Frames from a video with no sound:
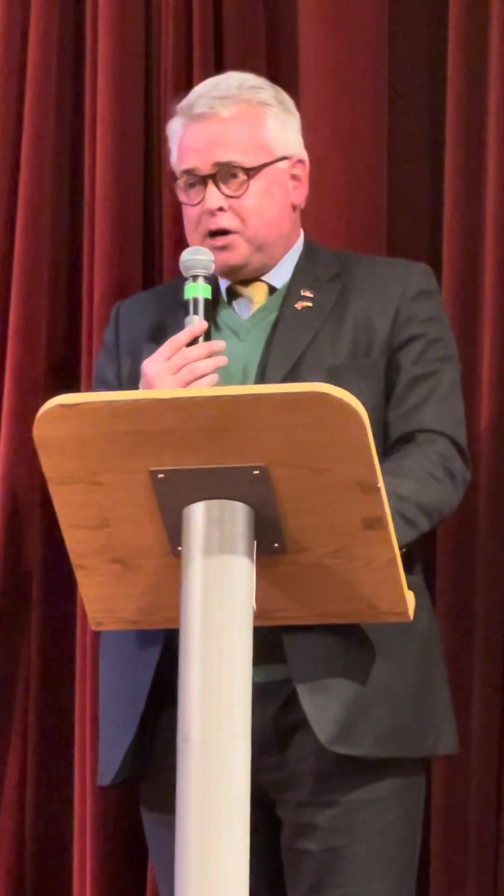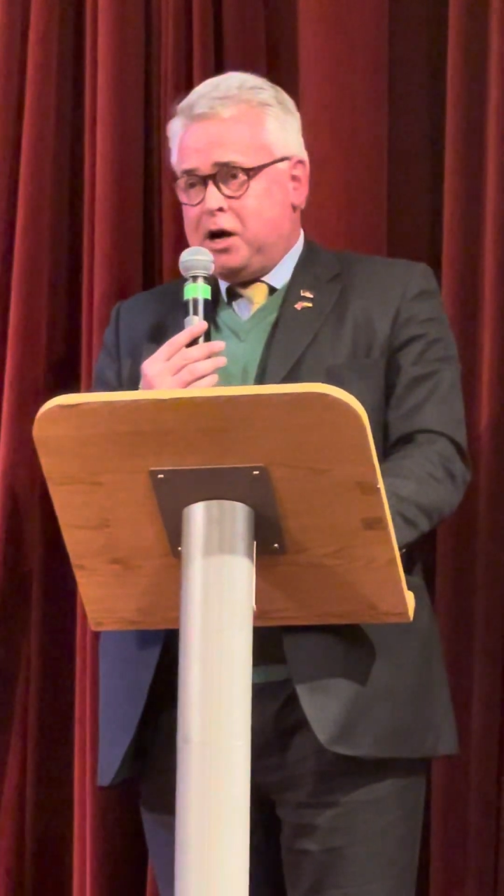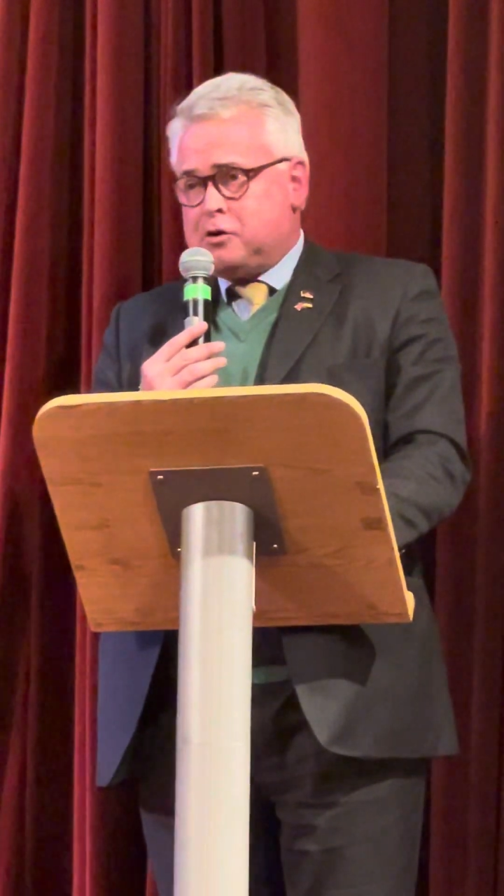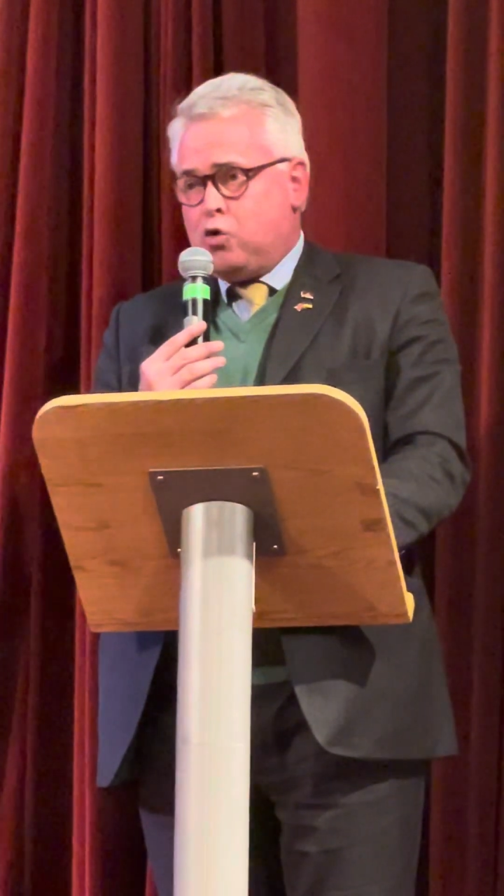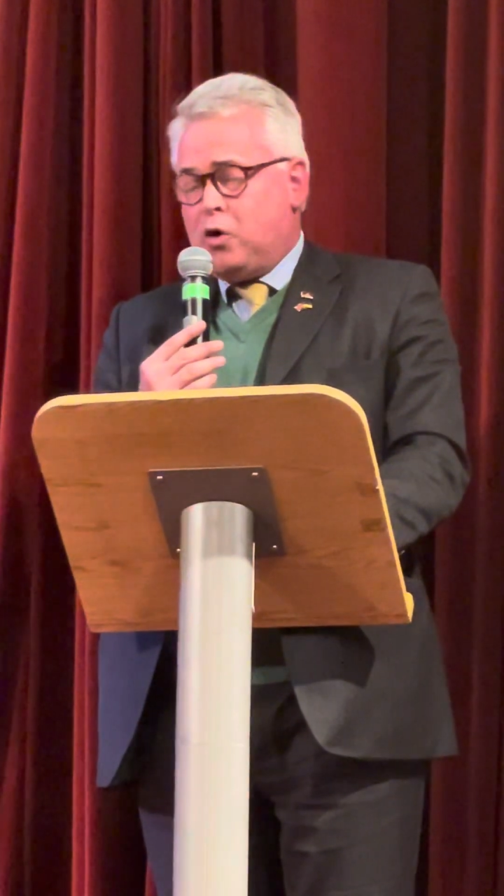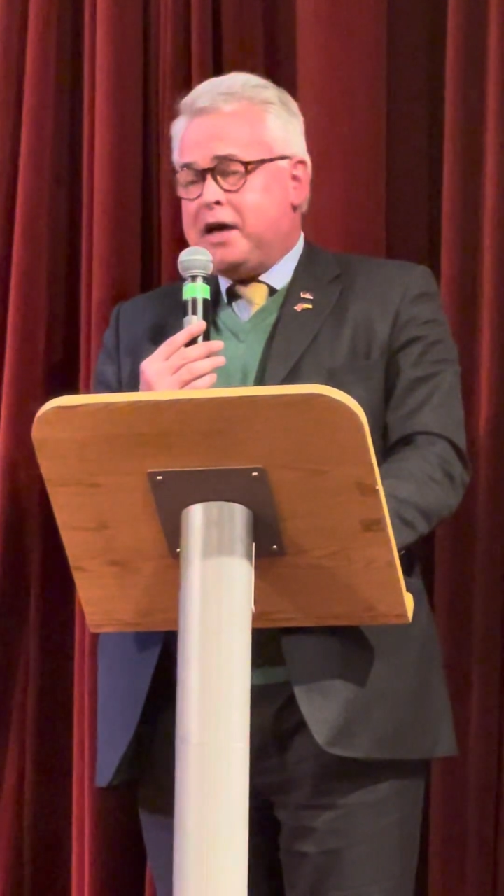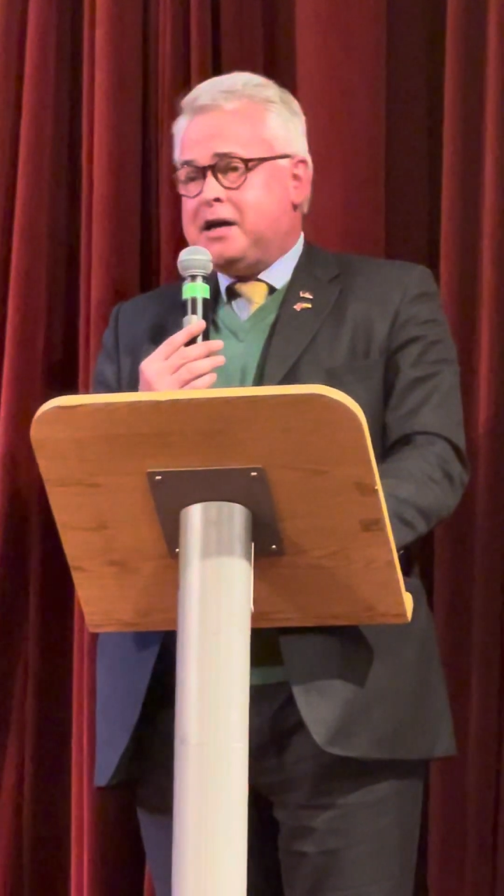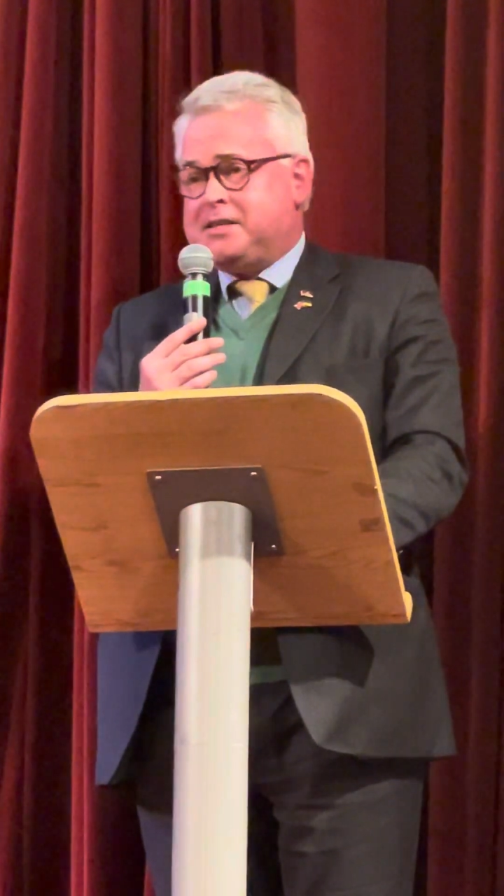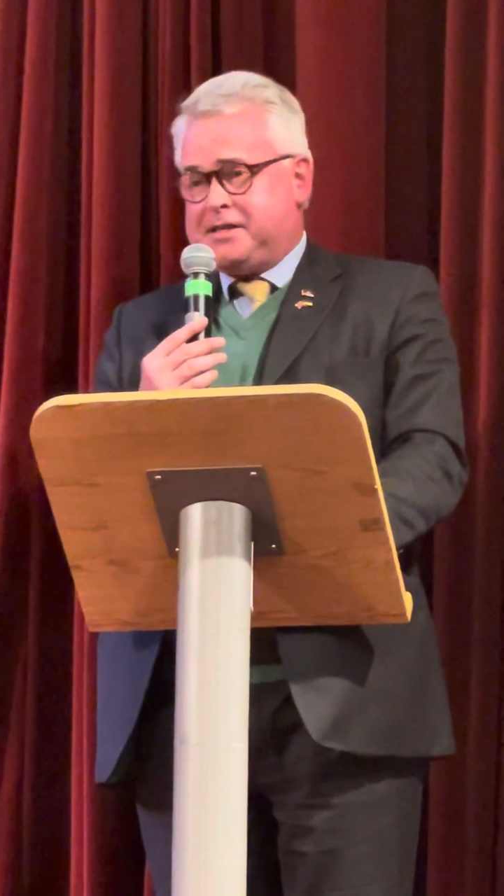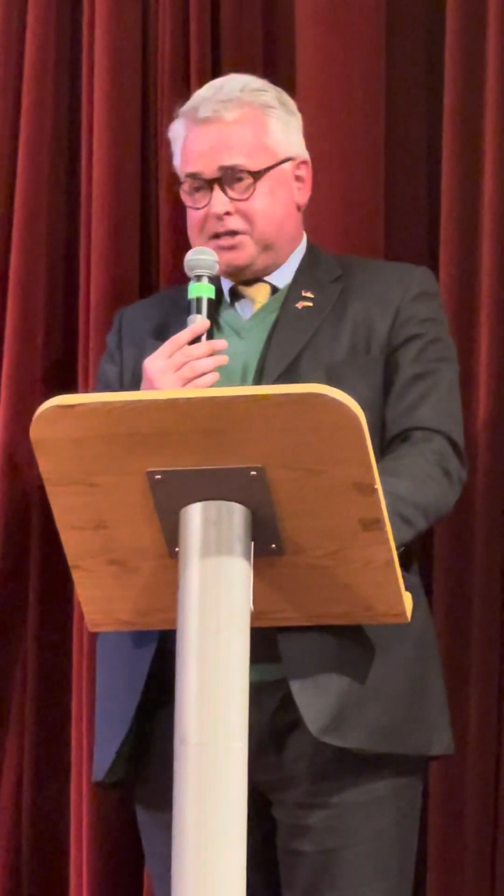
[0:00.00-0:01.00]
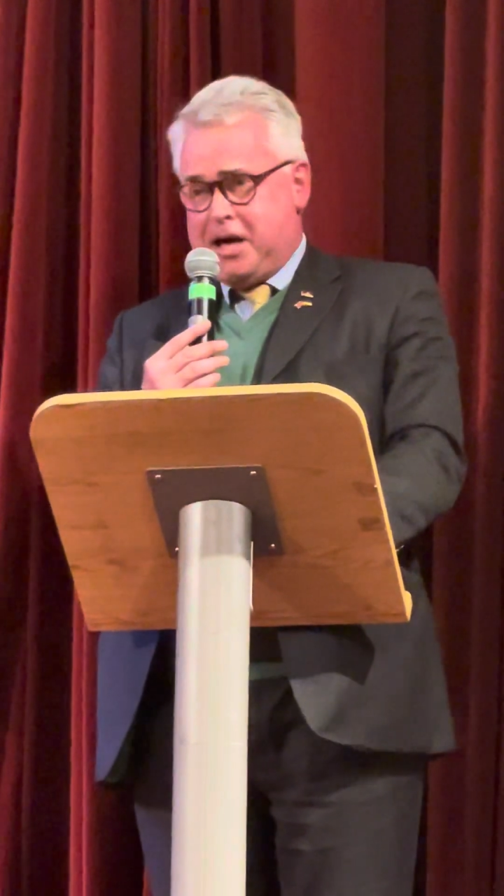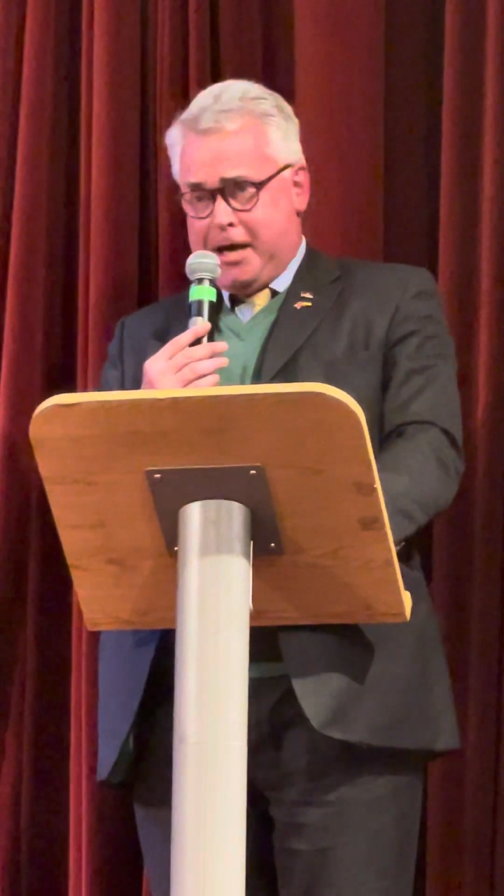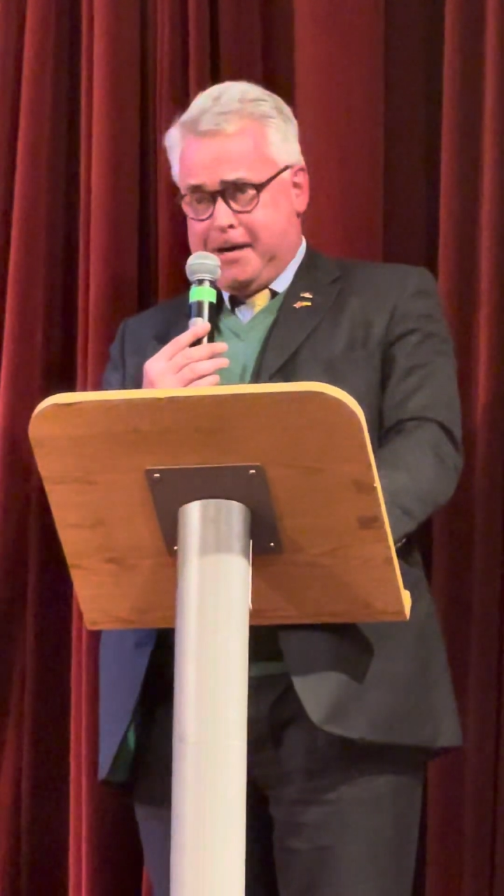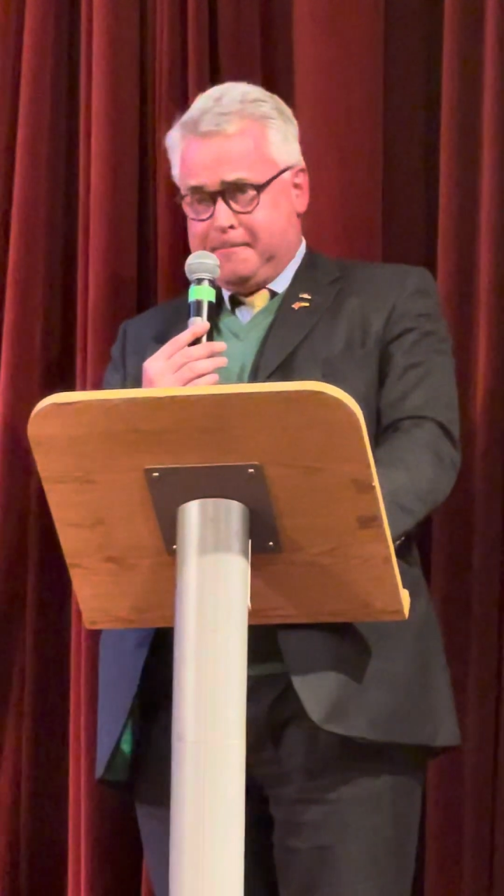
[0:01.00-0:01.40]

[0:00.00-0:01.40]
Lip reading: we are all here today.